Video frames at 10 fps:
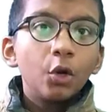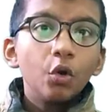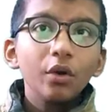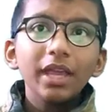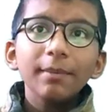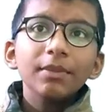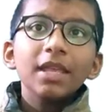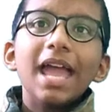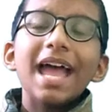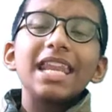Okay,
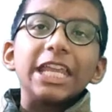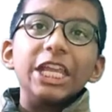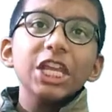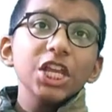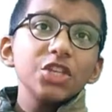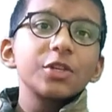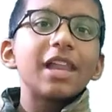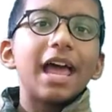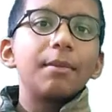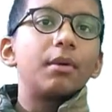and each
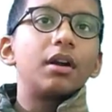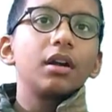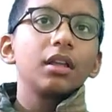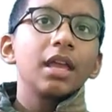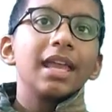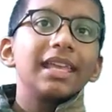landmark